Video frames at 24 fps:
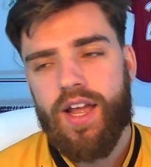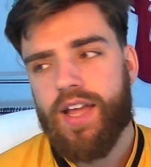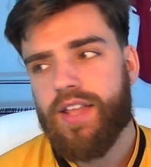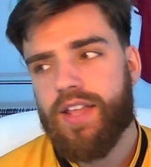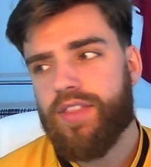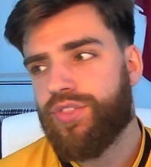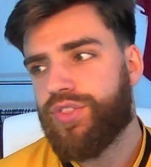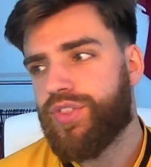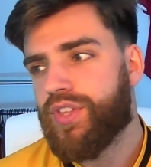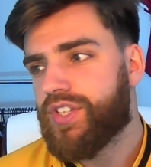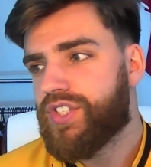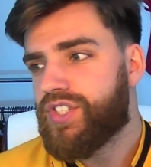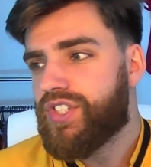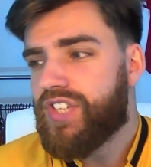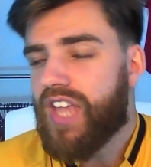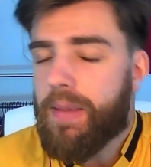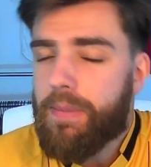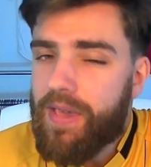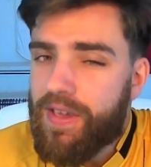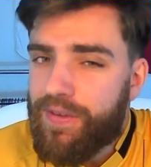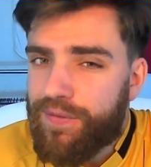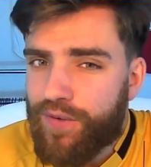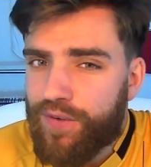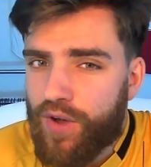the
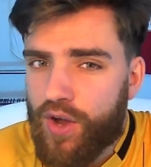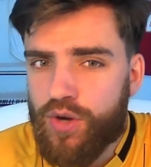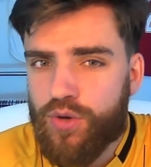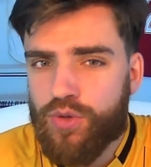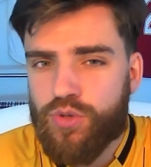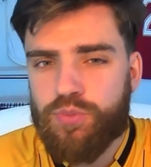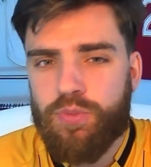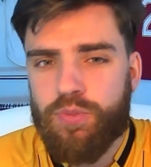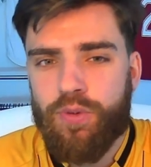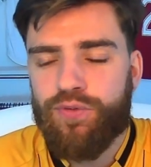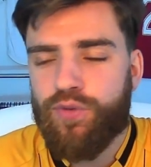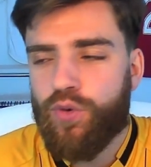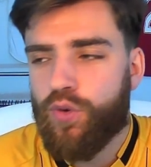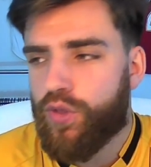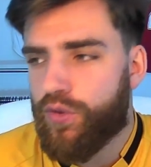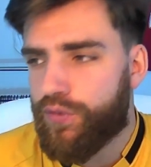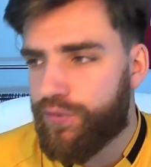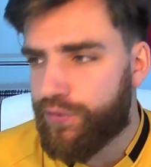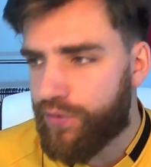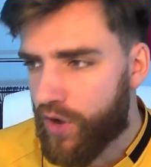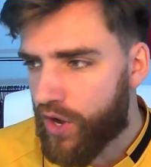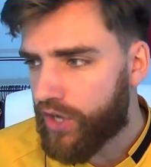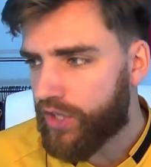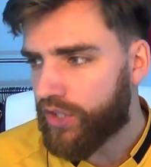semi-finals, before the
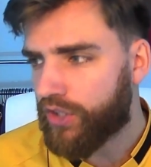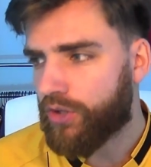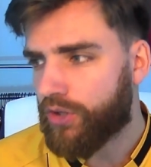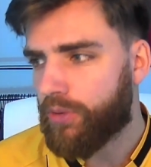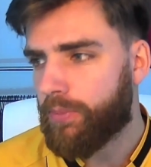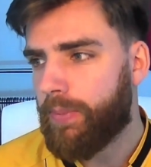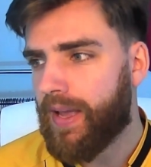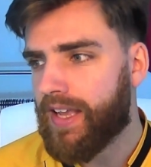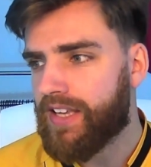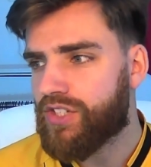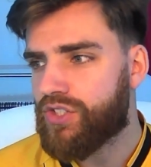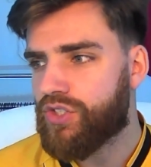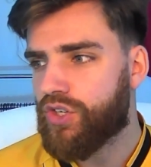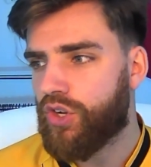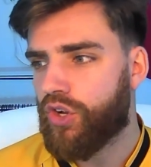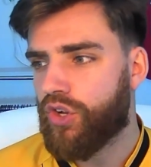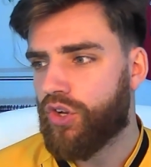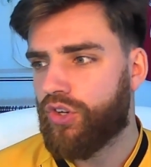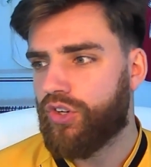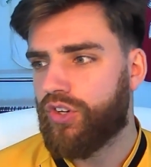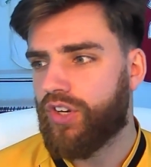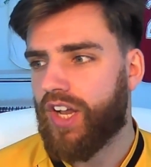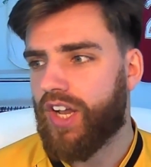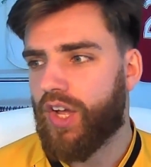final, based
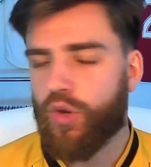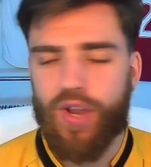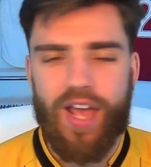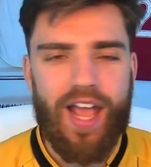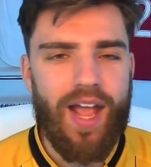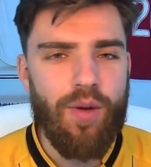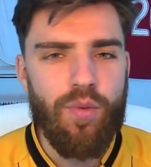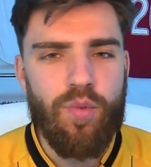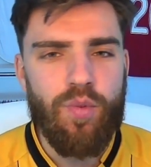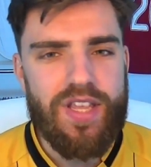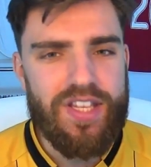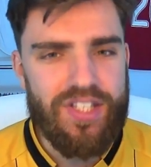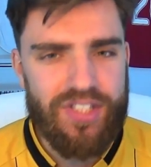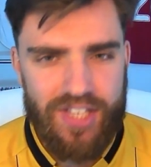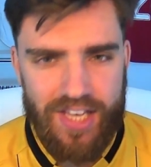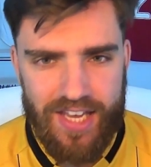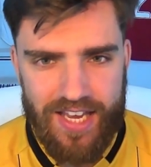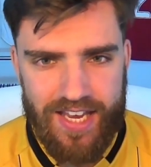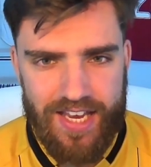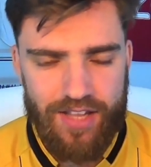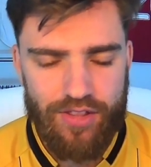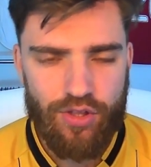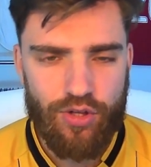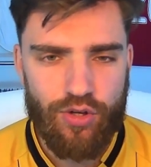on how we
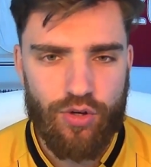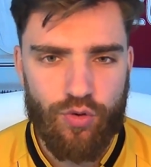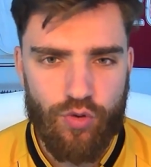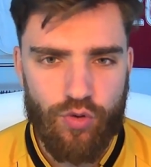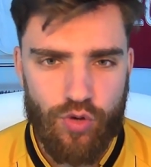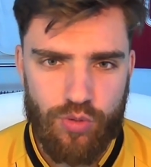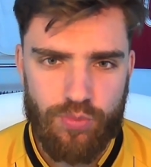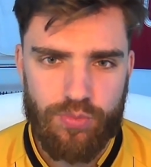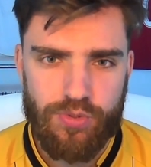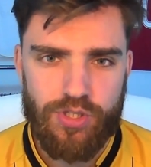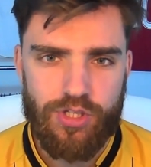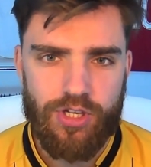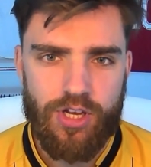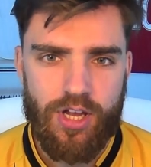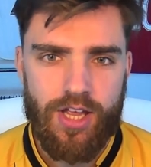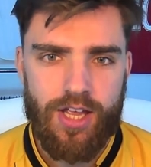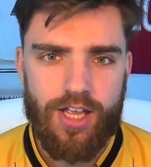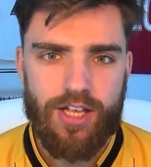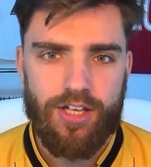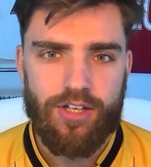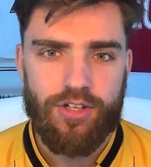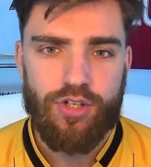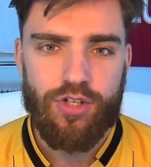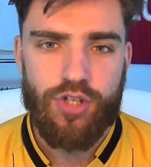see the groups
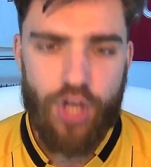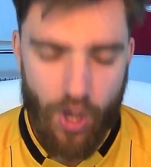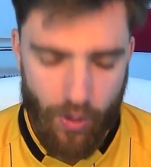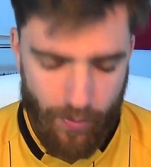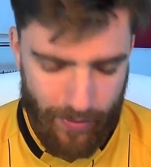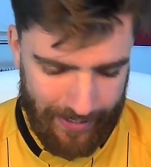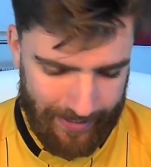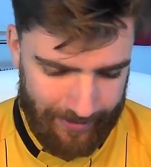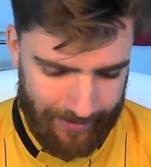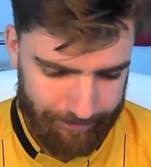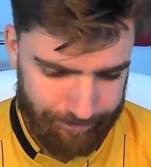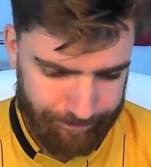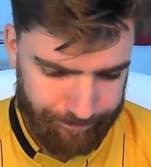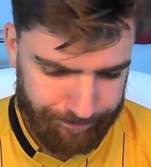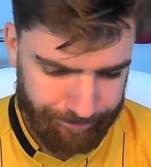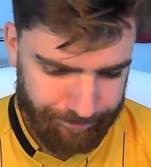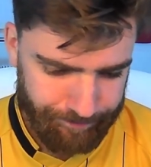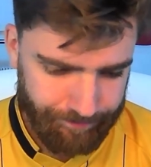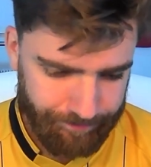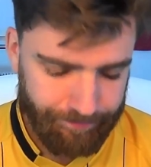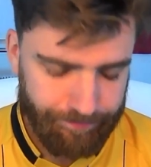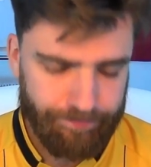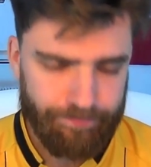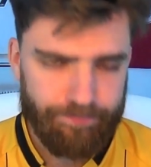going.
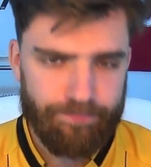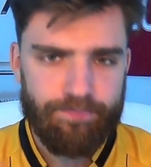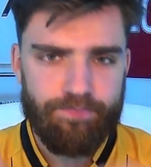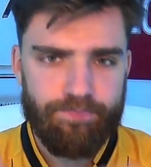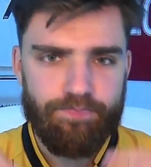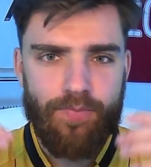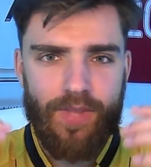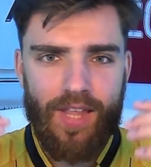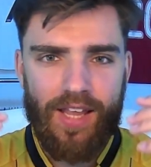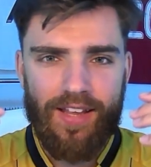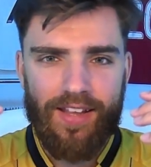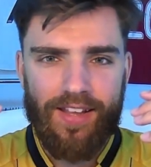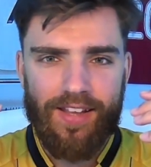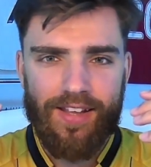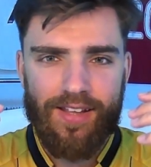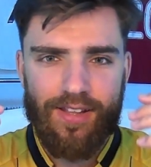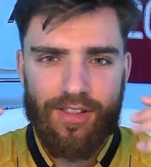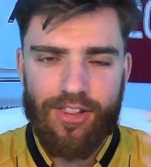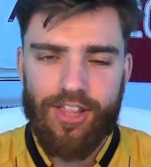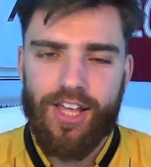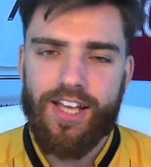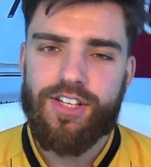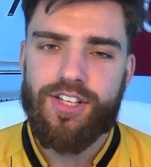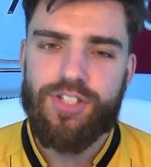
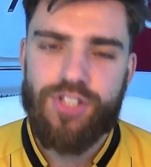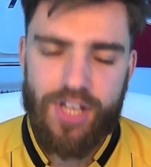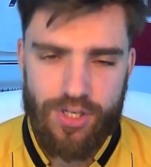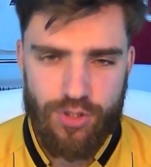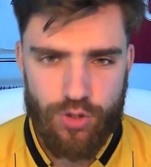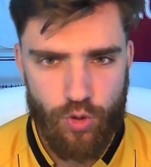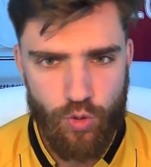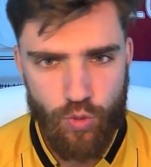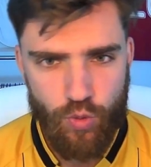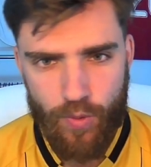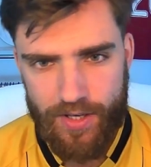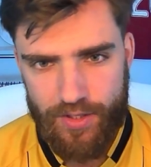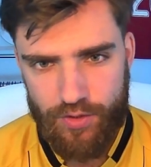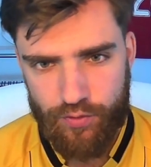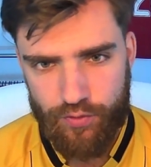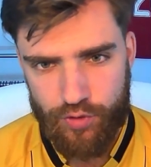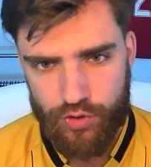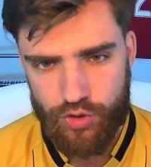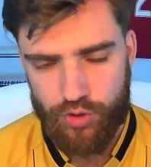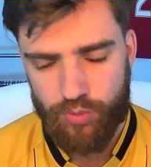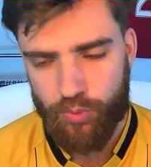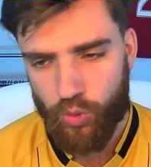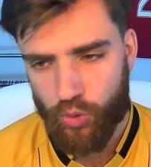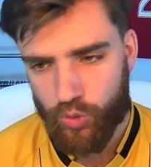Thanks as always for
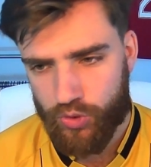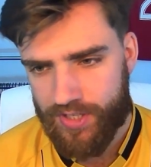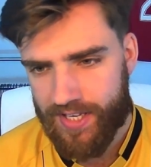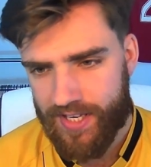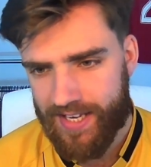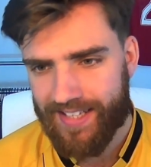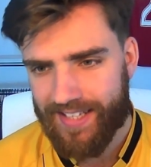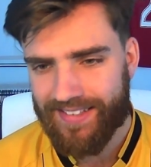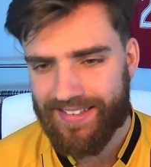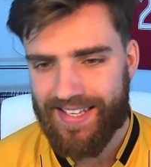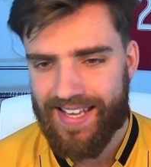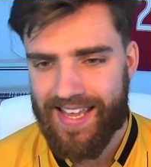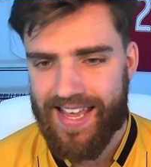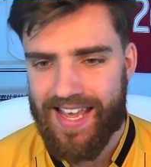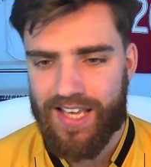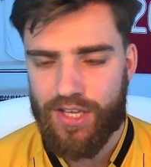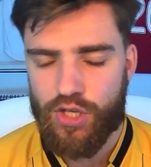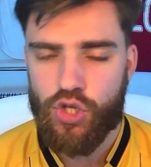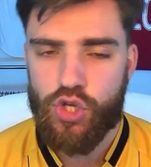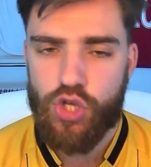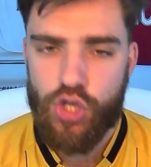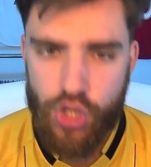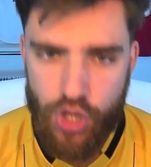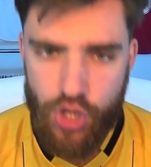supporting
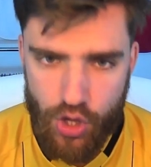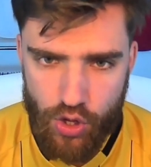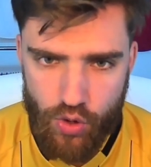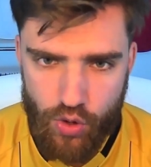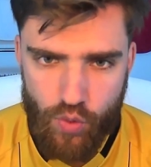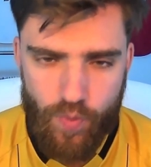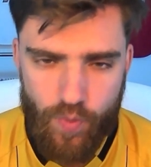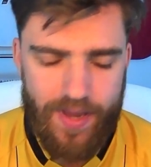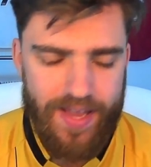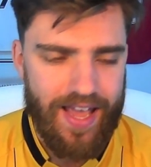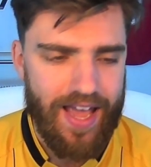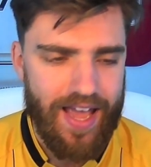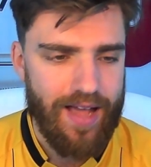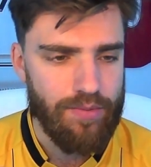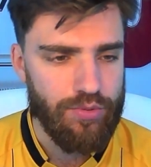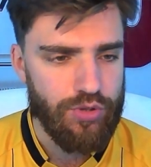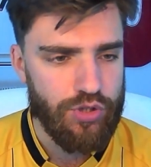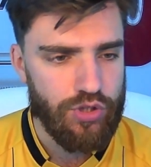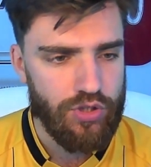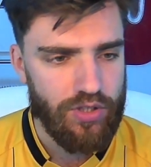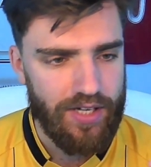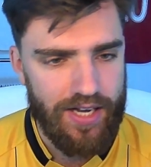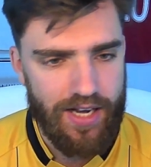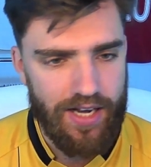D&Q. We
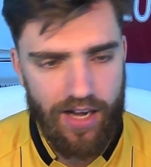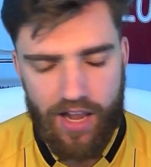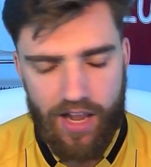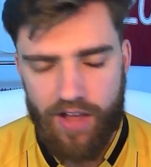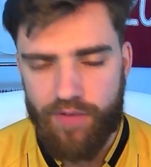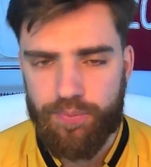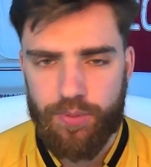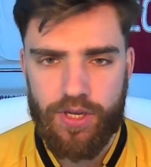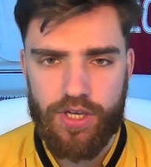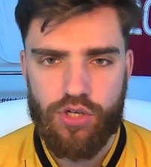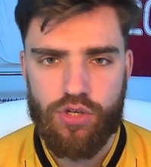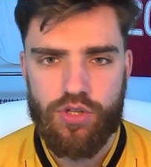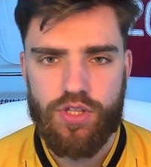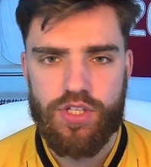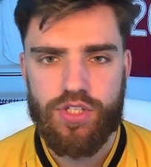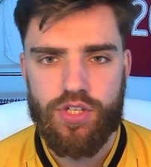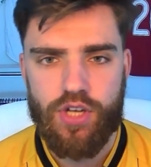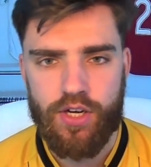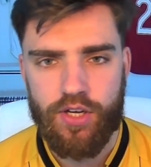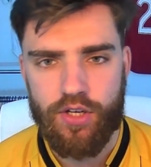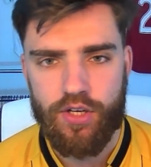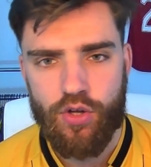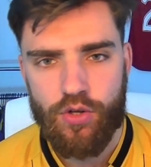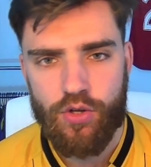absolutely love bringing you this
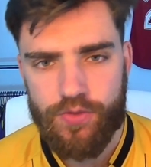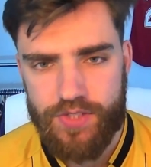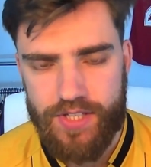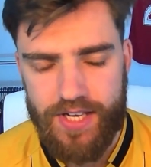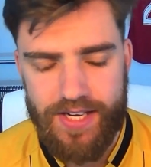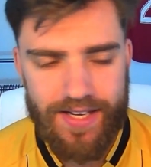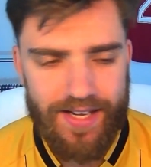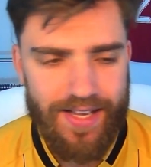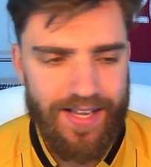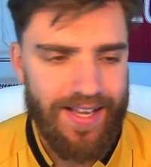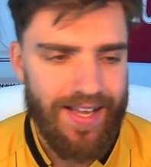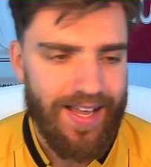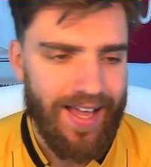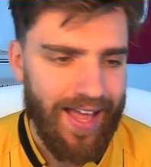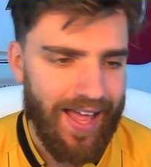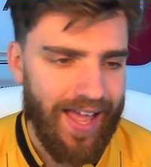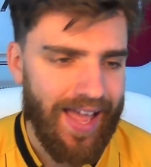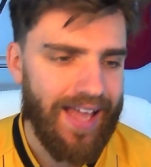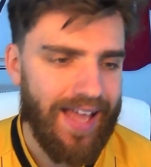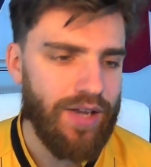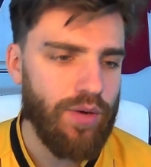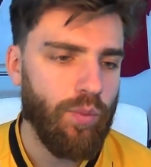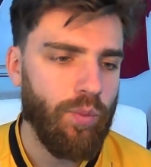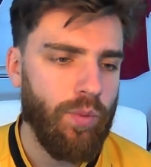kind of content,
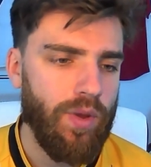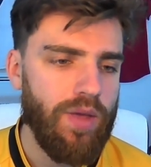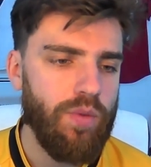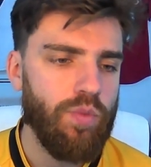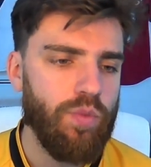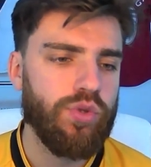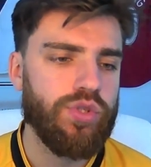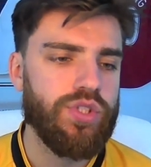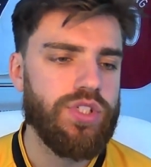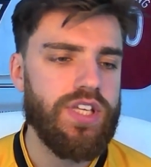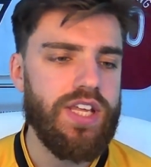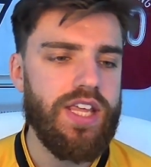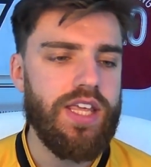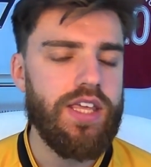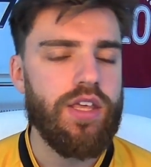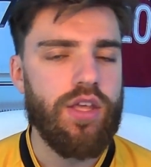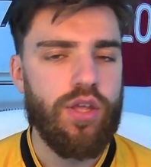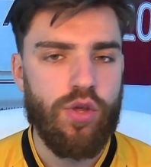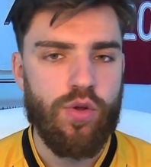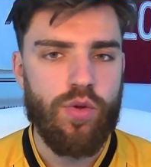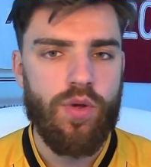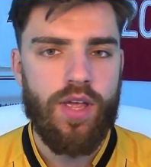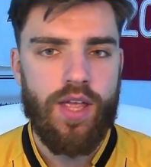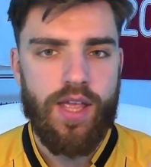and we will see
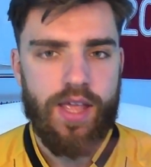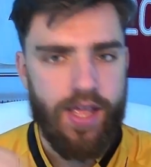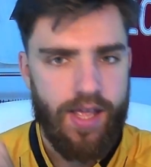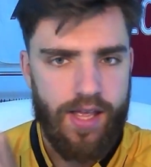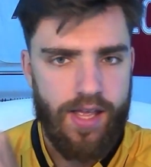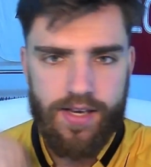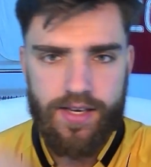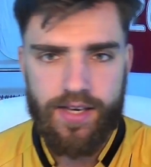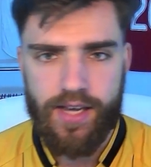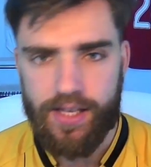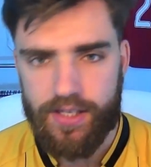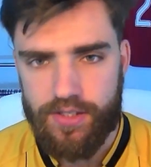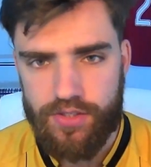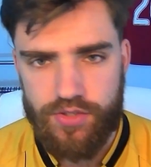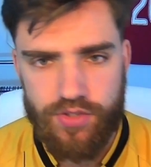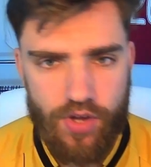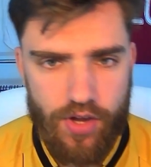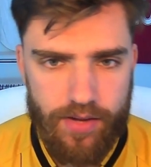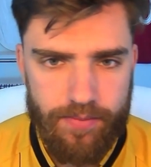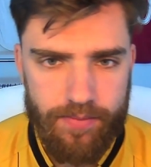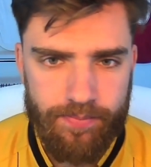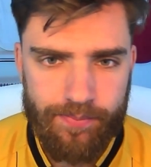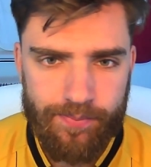you next time.